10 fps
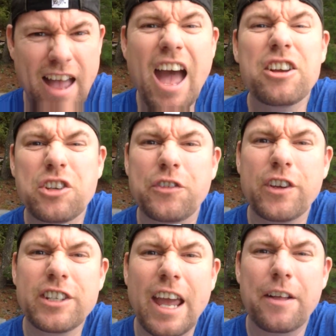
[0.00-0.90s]
How's your
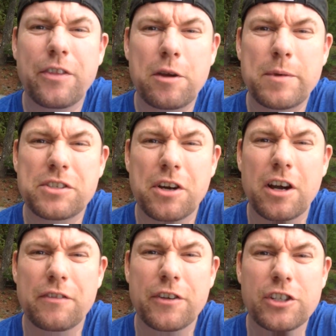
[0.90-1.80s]
fish count there, Mr.
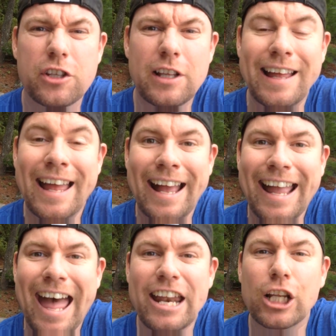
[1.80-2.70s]
Artificial?
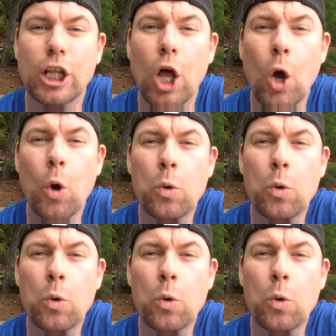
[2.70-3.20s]
Kinda low?